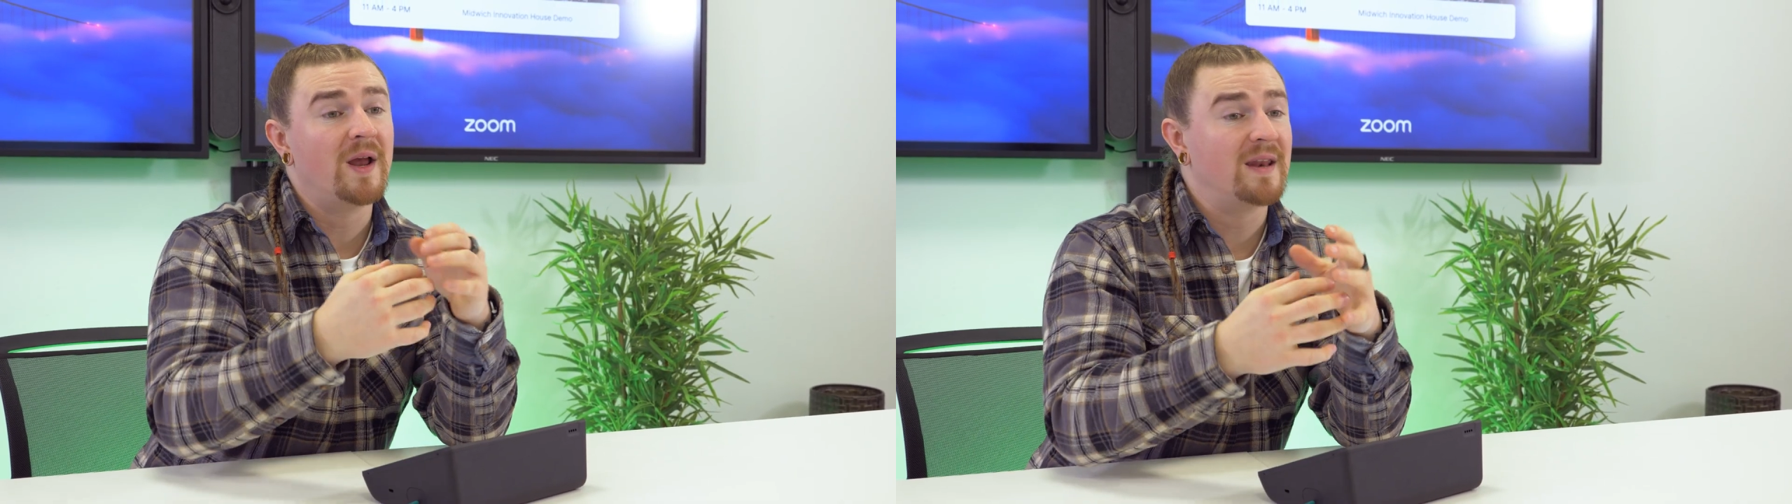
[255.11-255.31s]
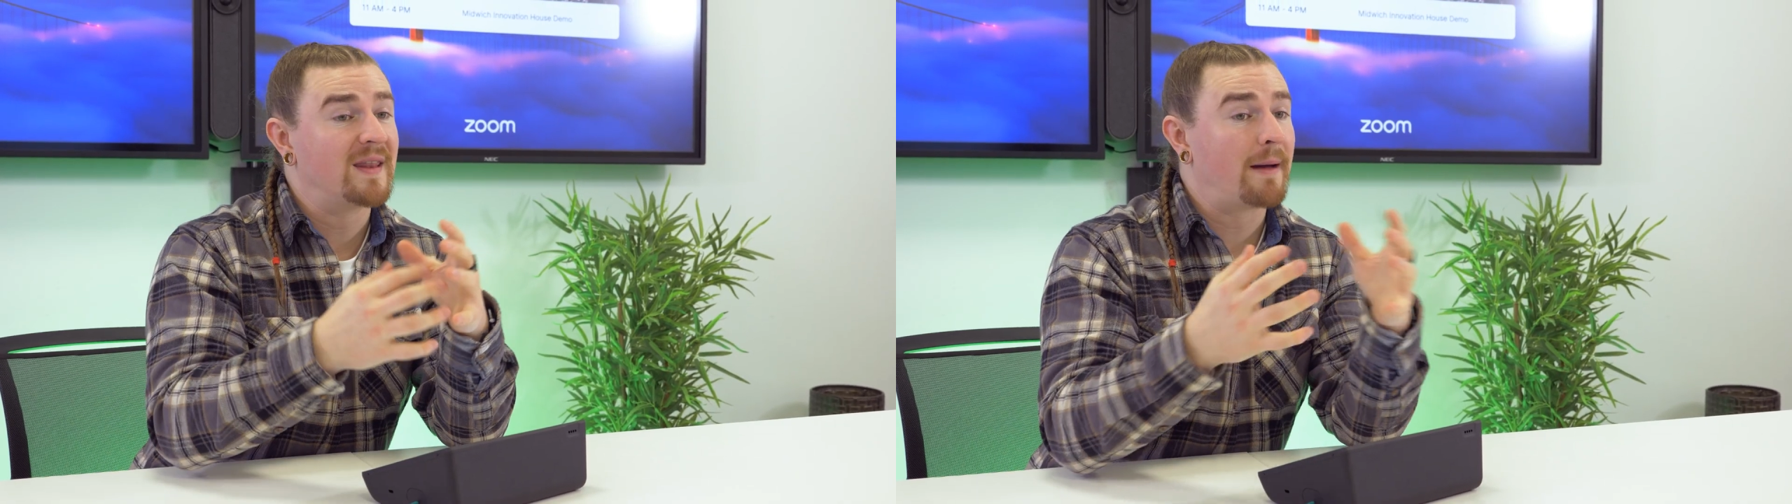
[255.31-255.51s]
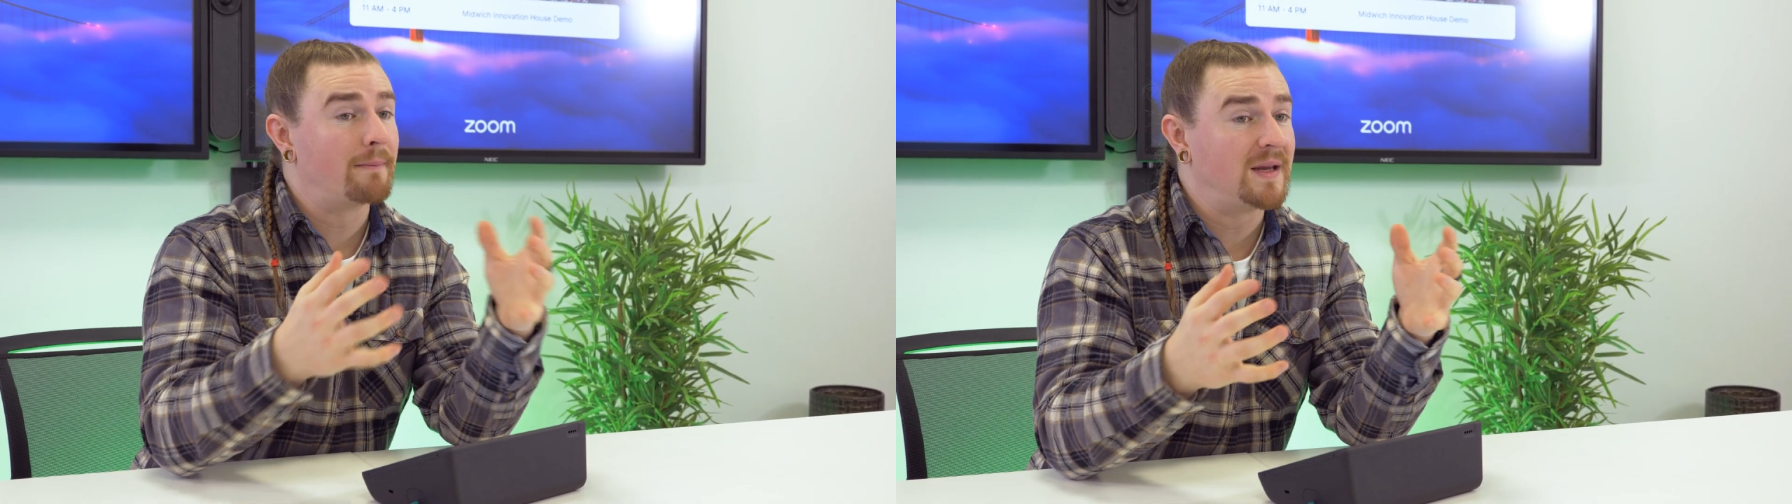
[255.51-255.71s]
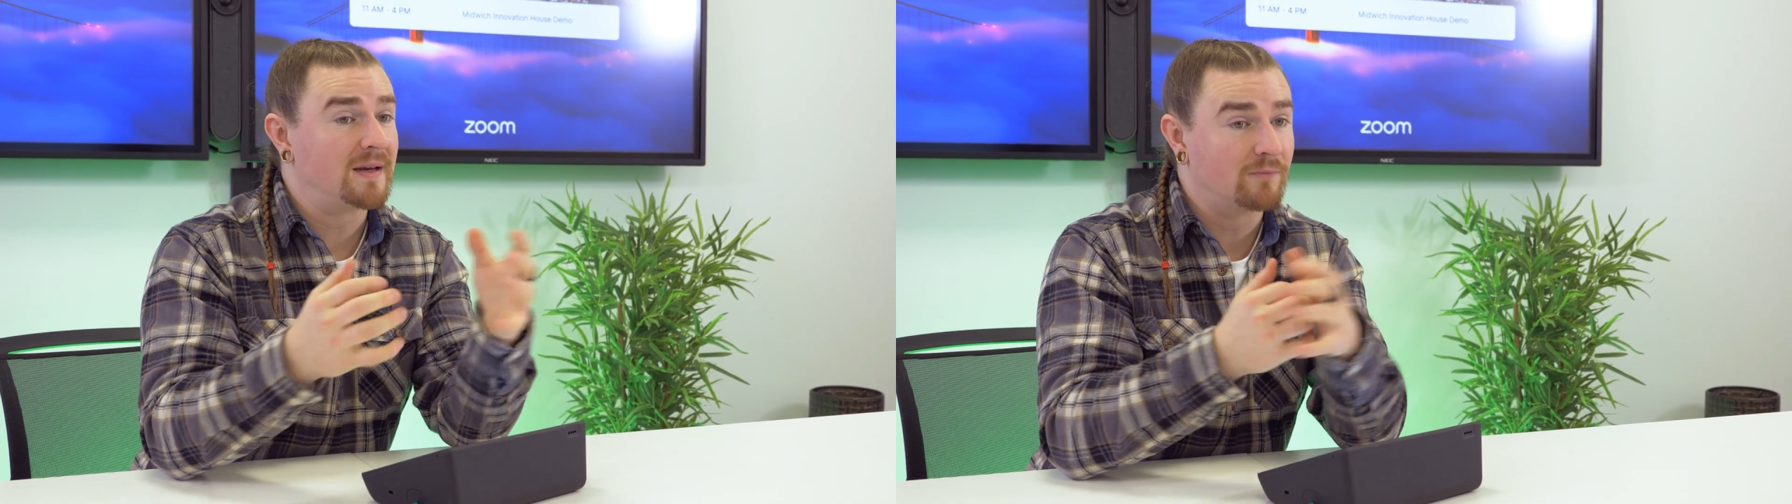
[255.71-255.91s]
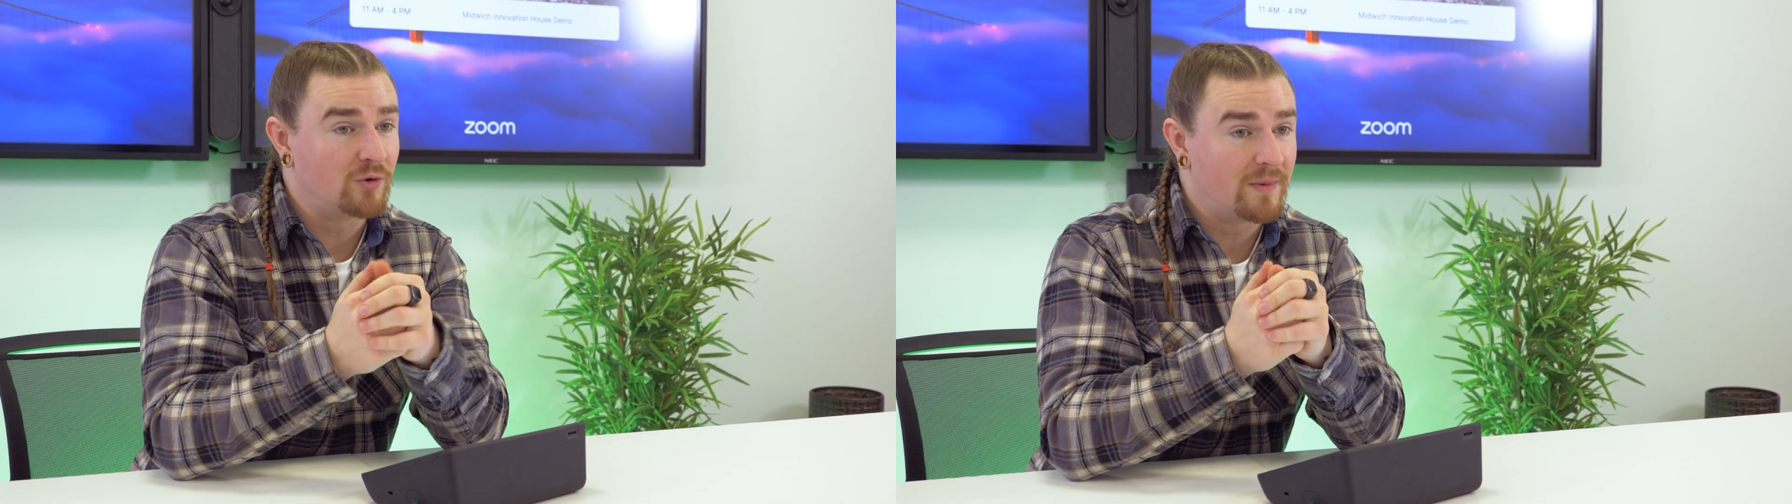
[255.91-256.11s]
in that
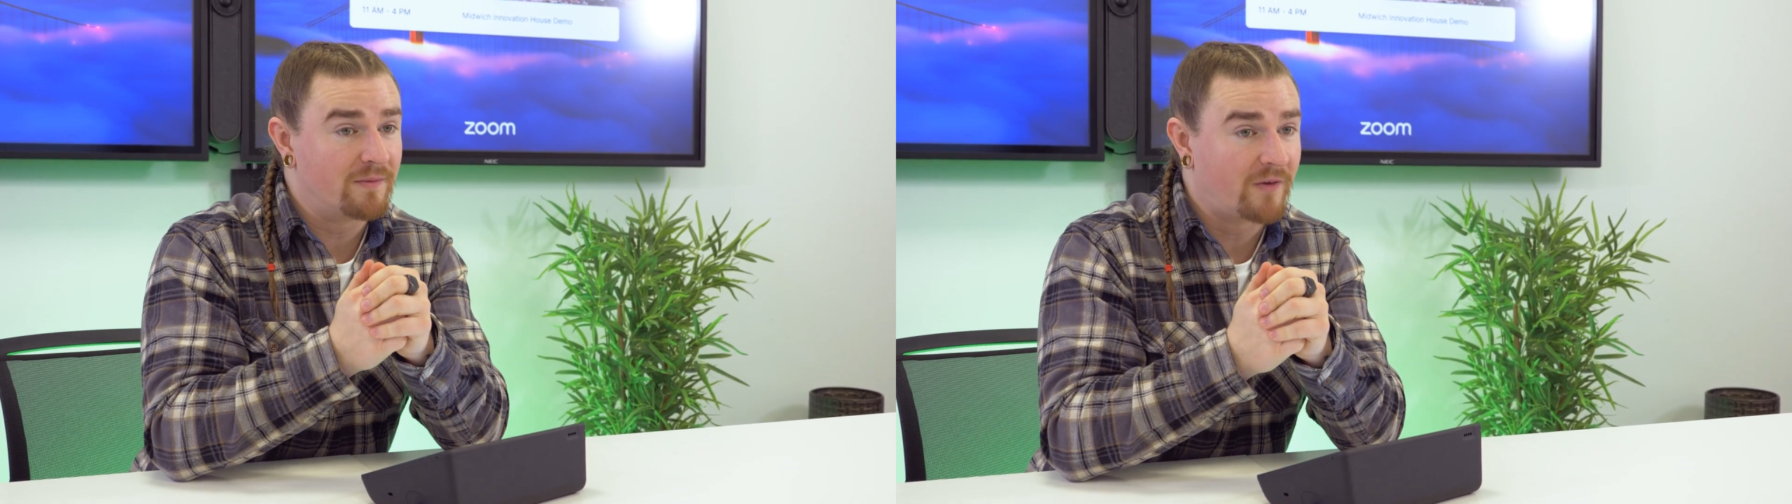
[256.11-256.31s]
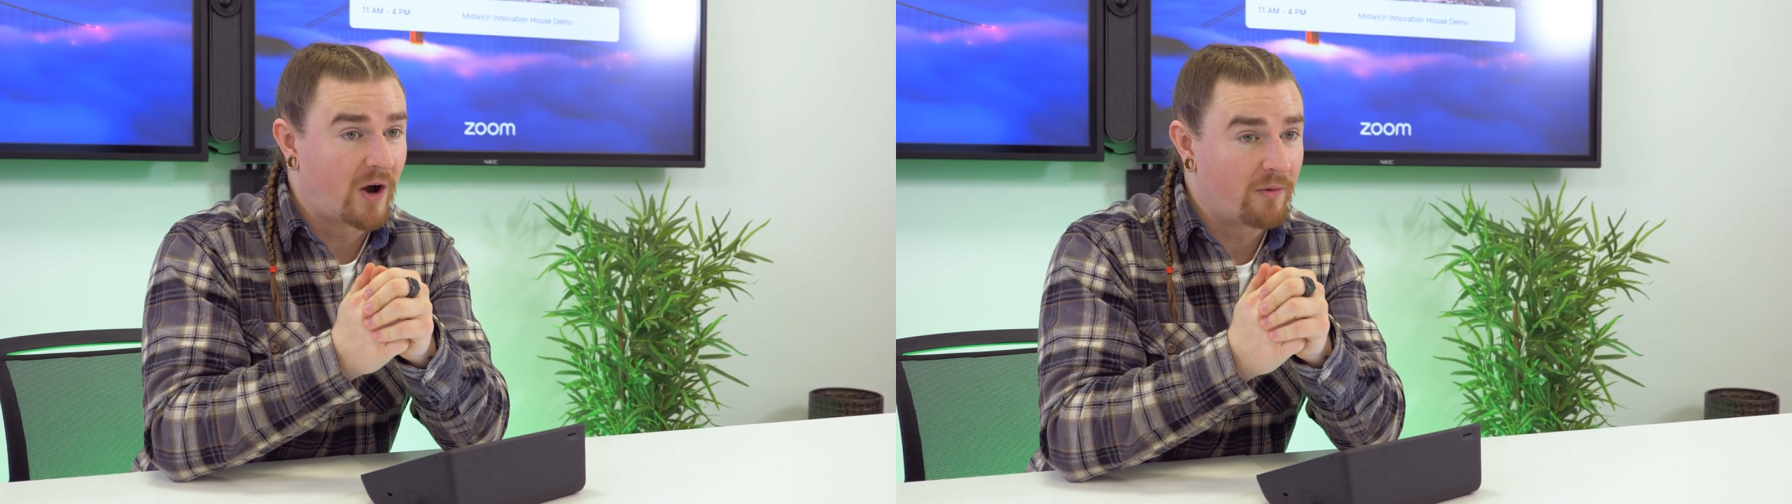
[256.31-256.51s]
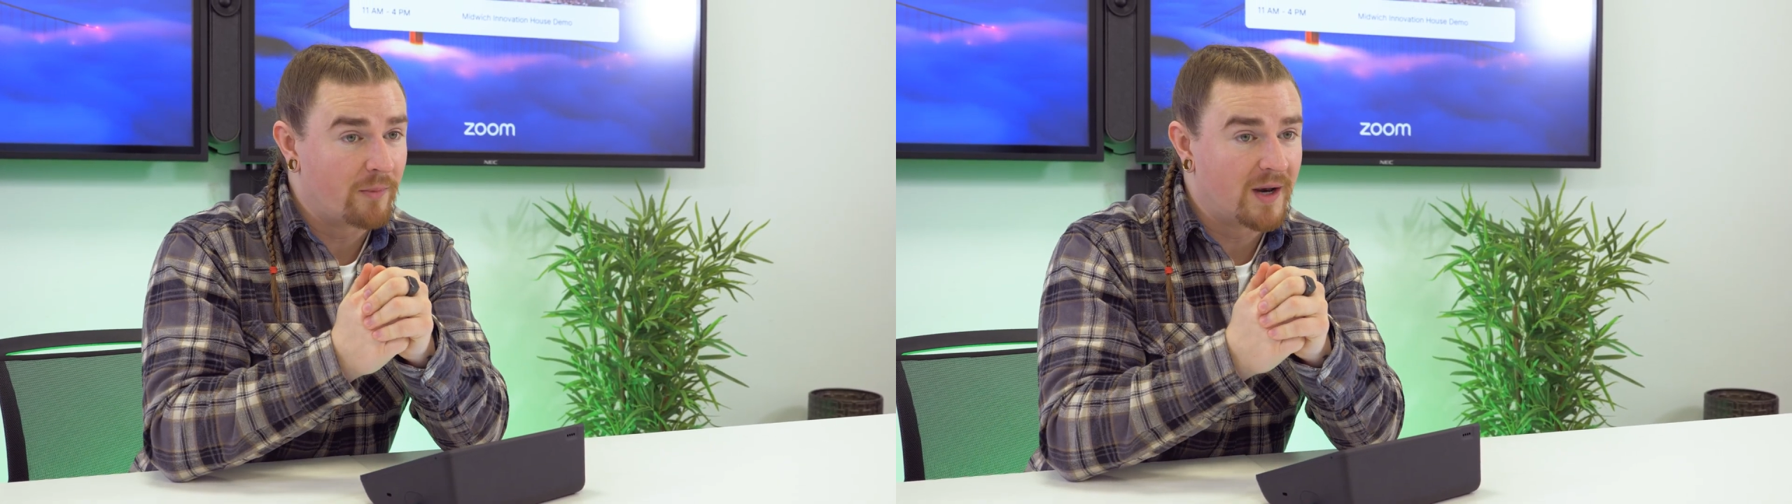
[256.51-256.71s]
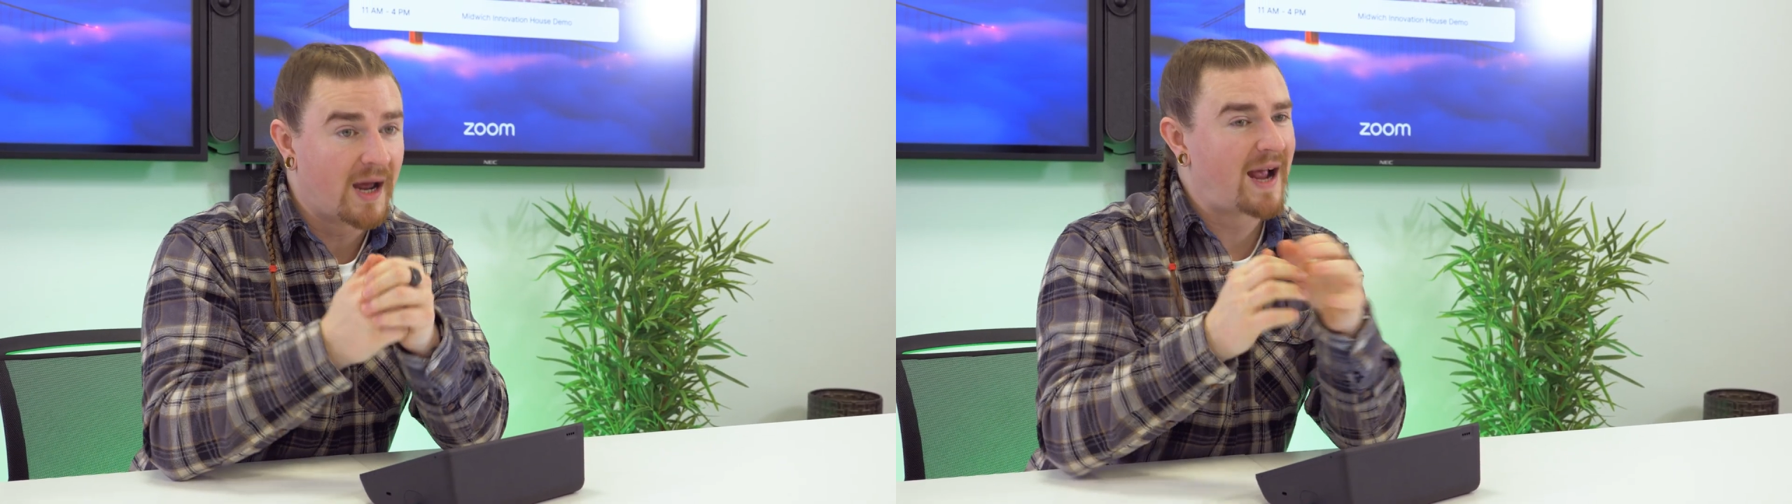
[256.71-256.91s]
meeting room environment,